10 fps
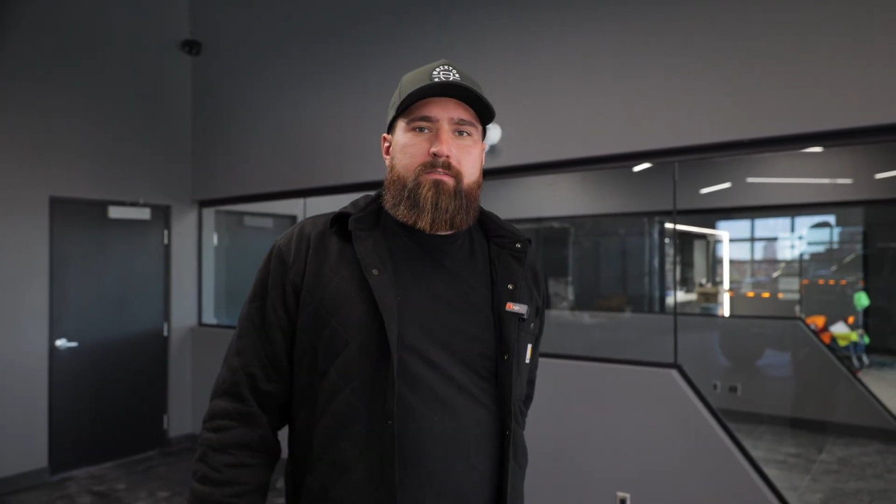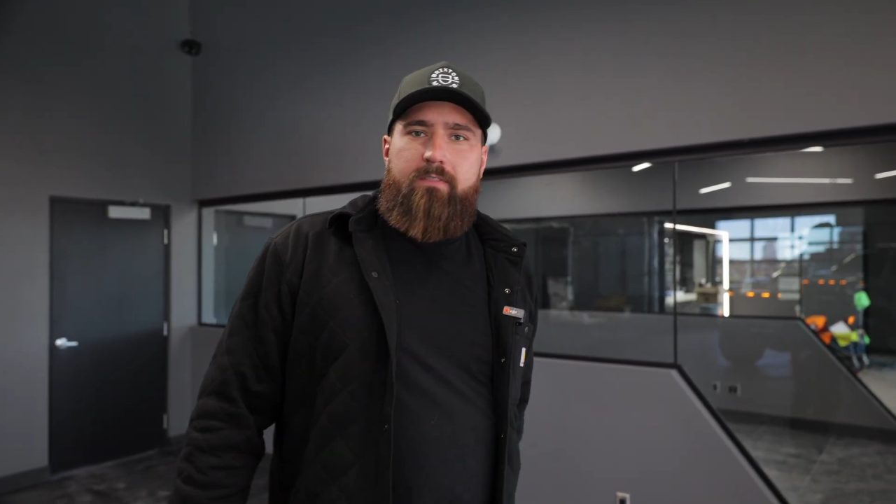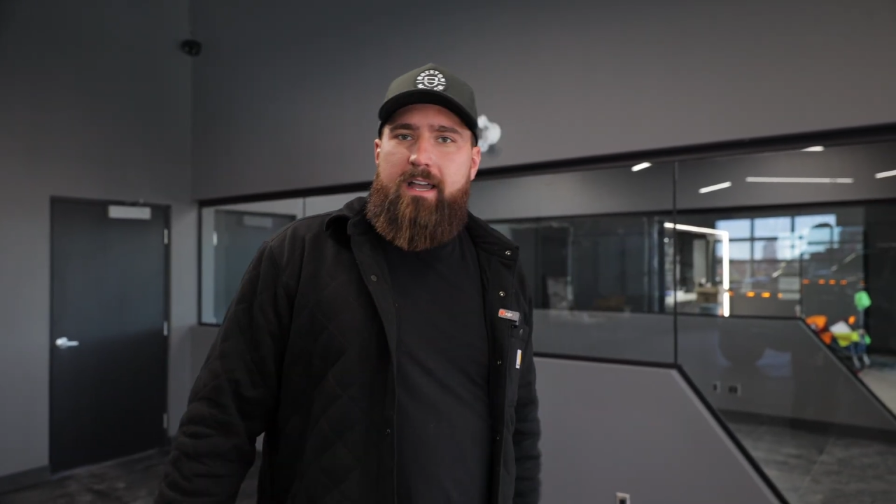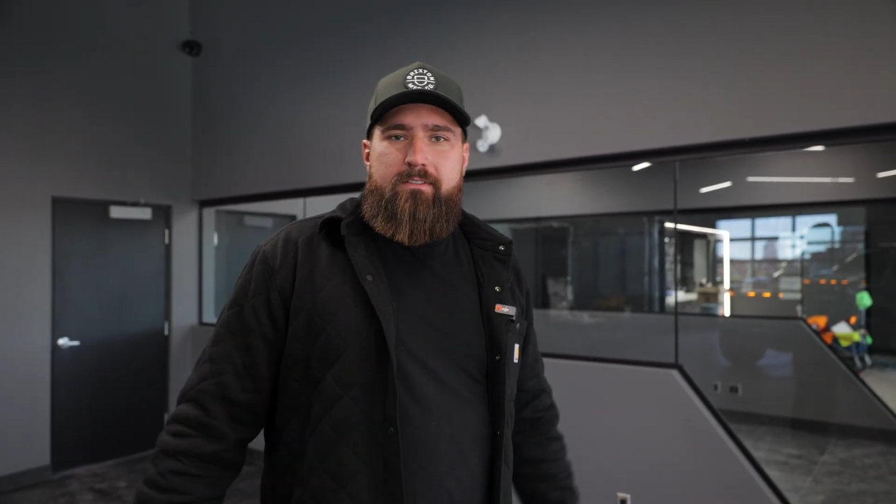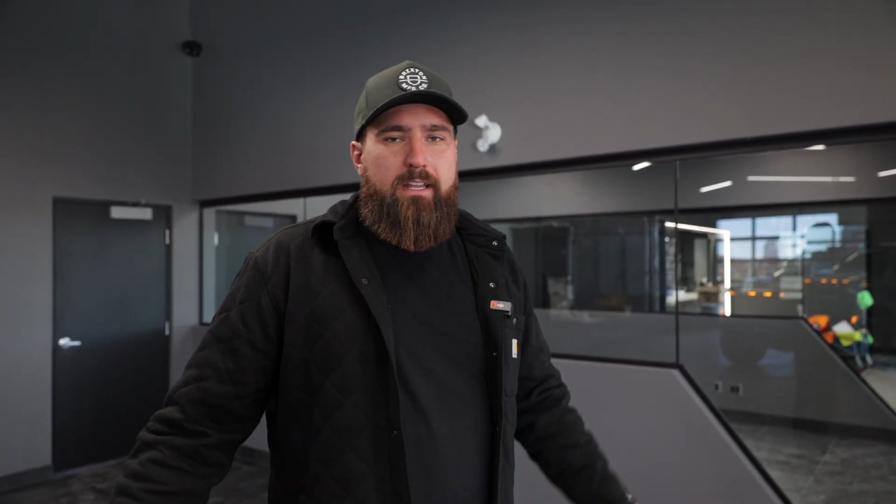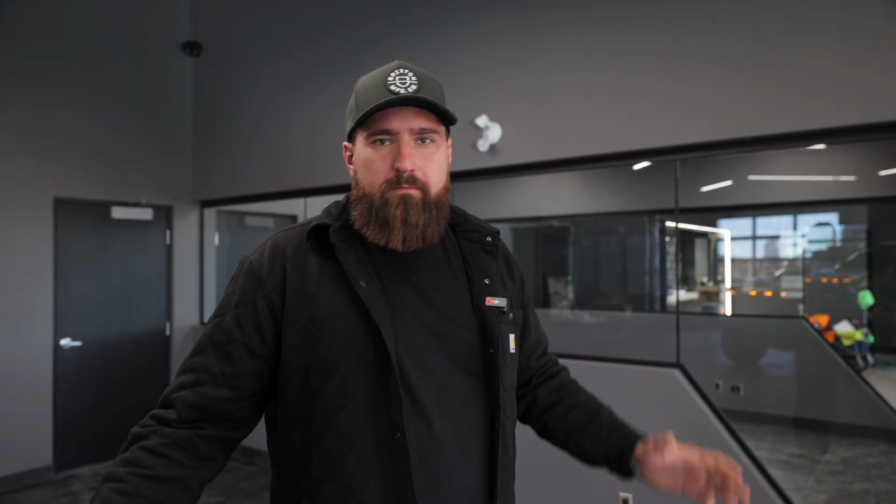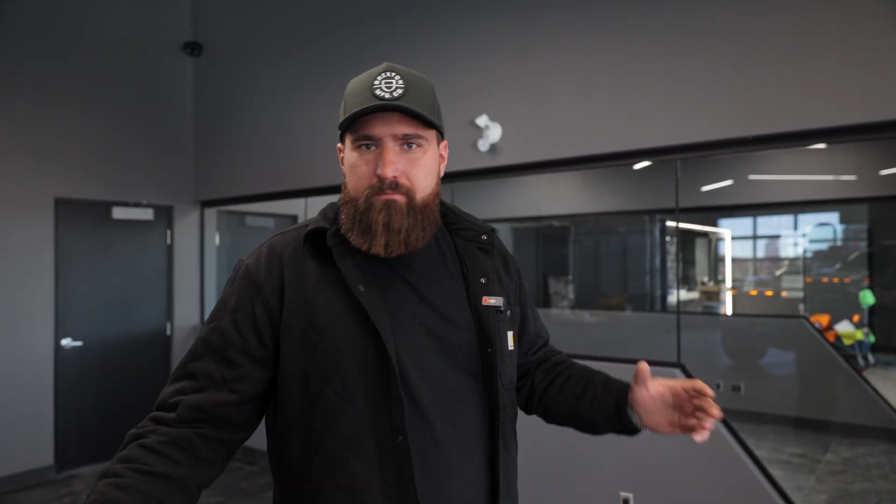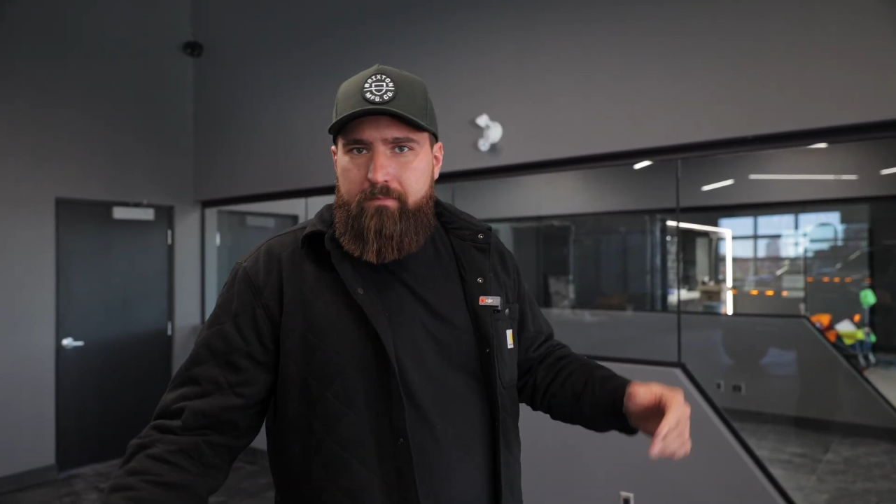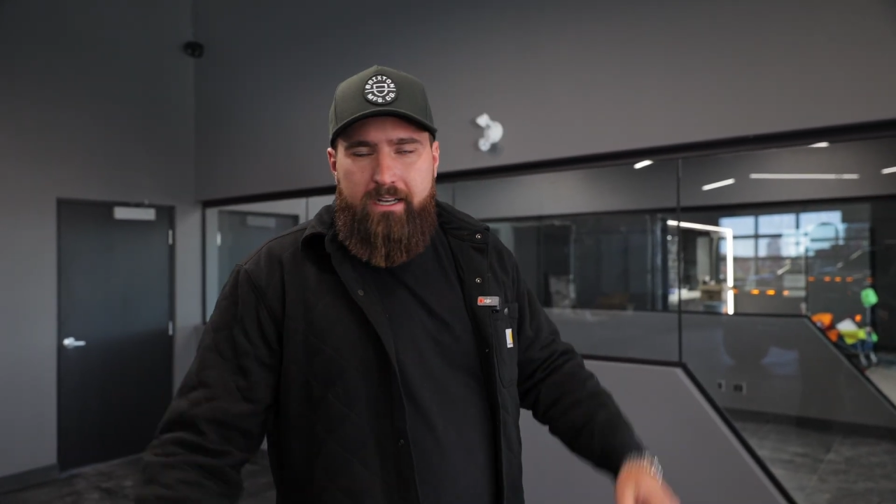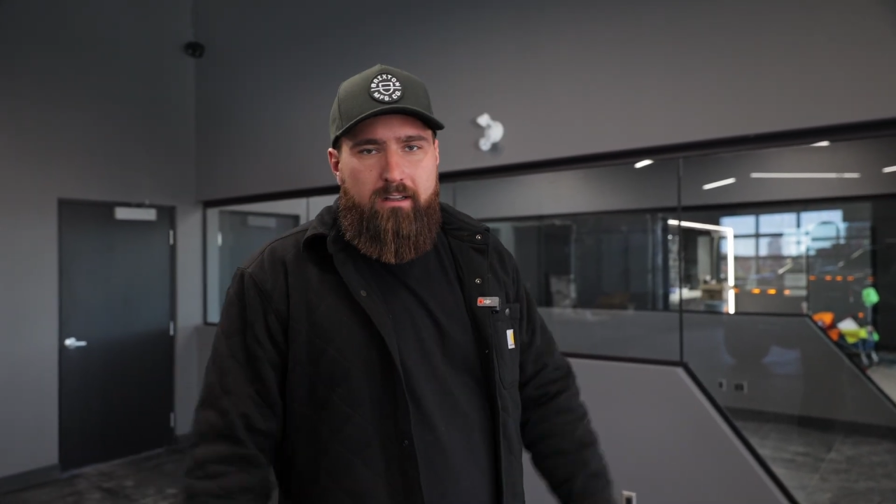
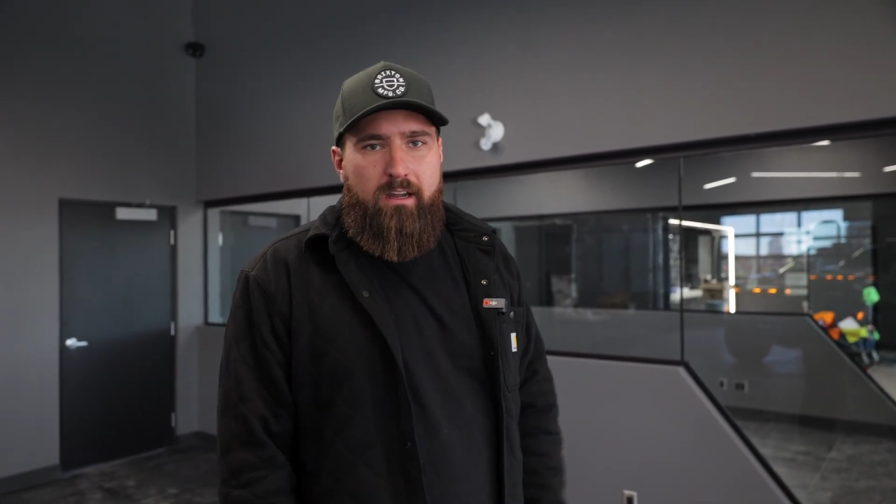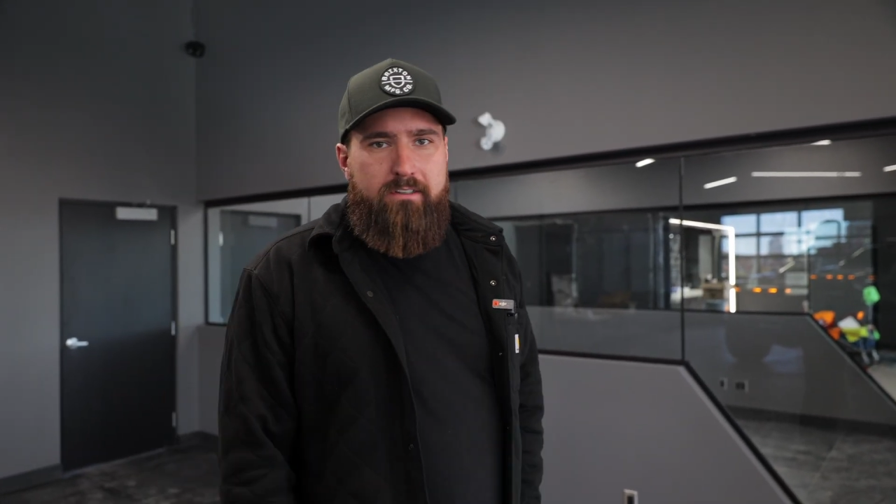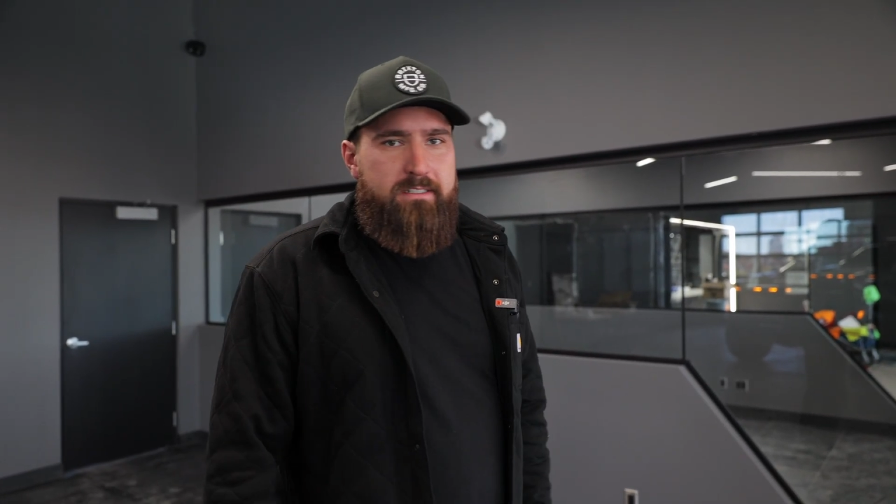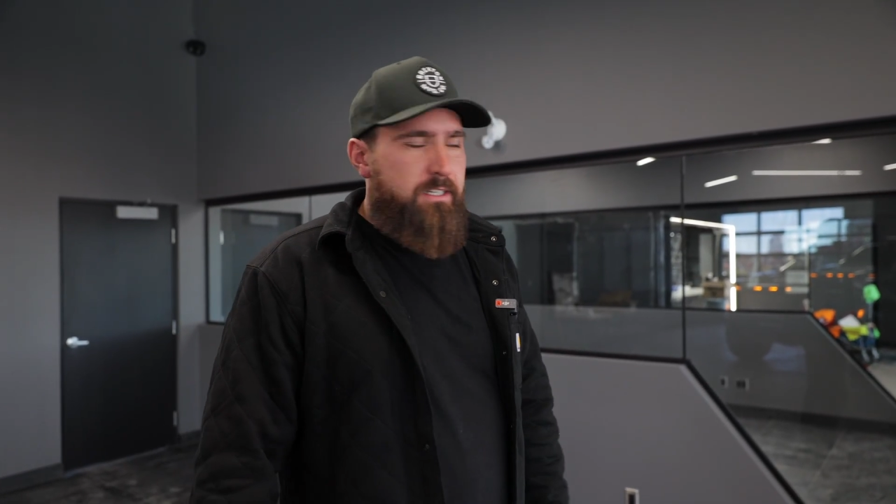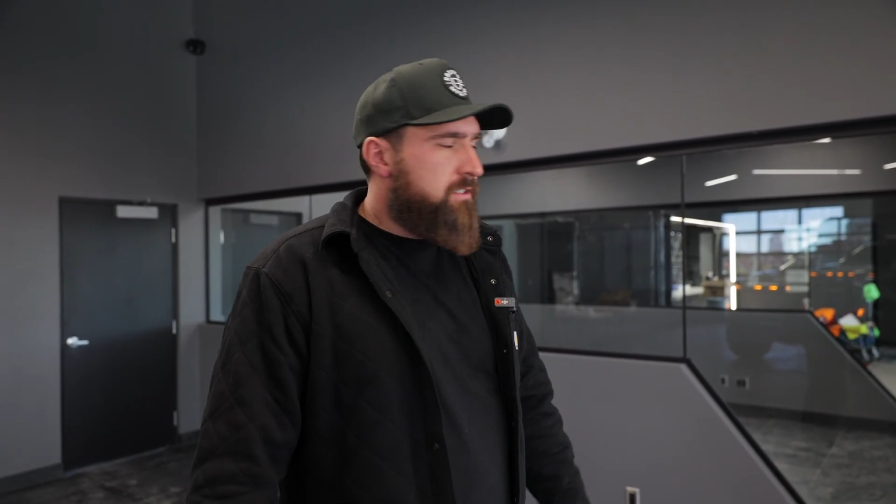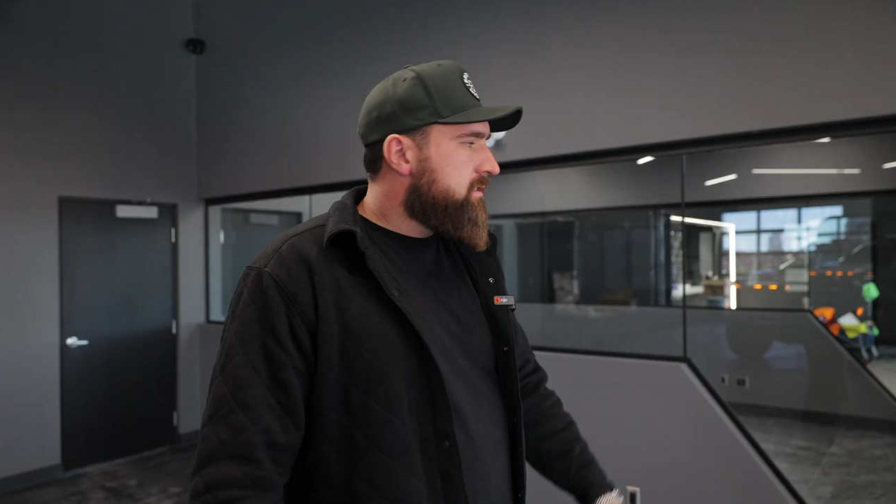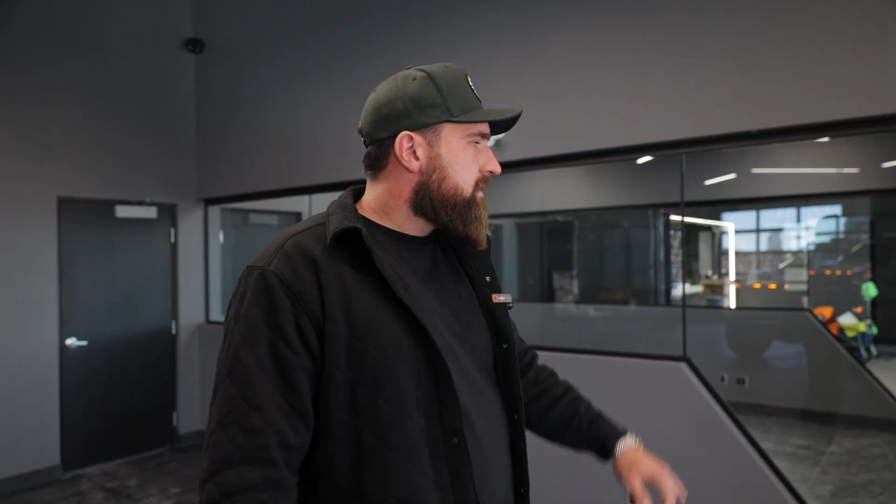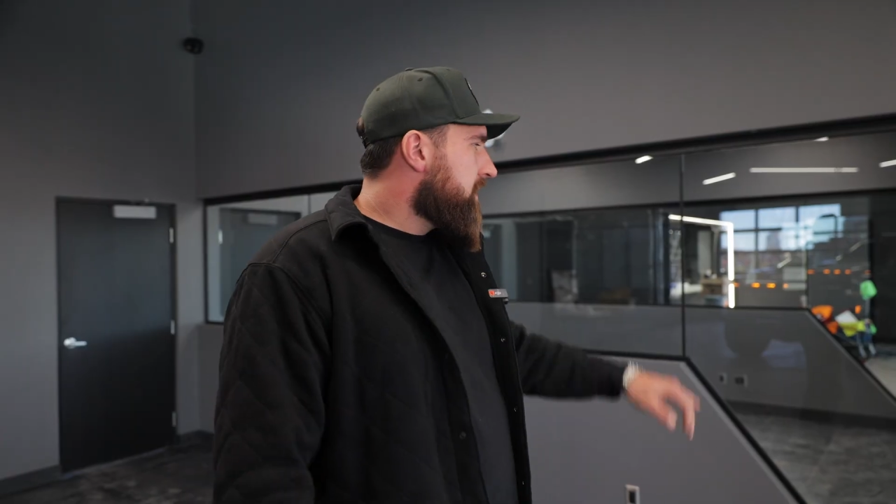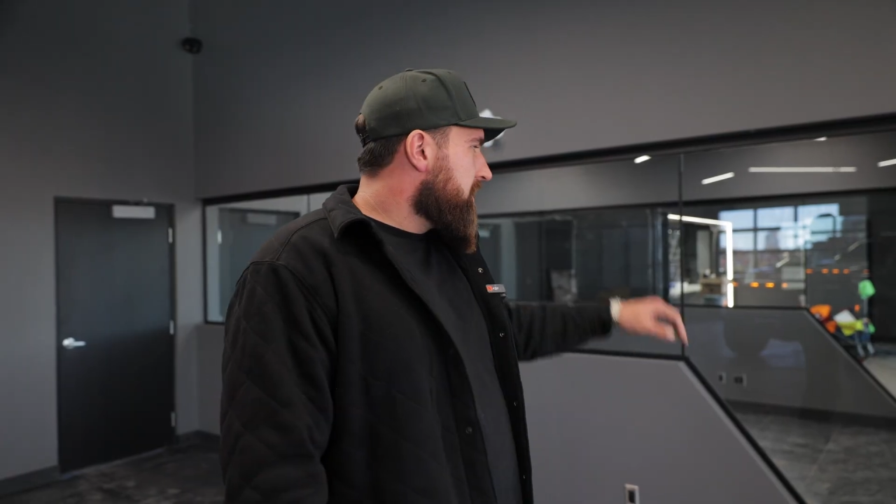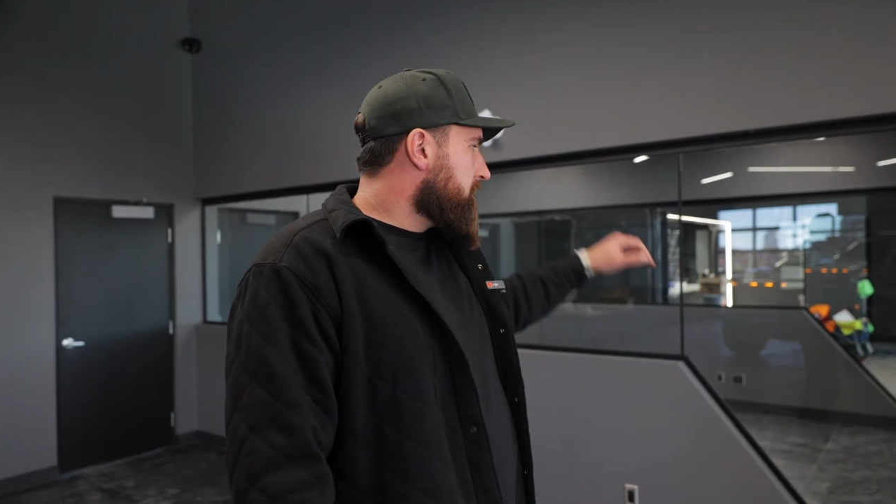5-10 minute
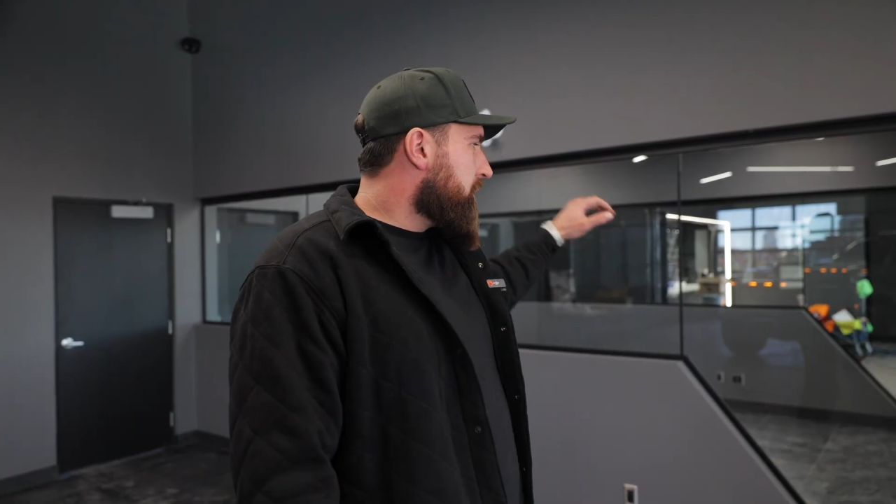conversations,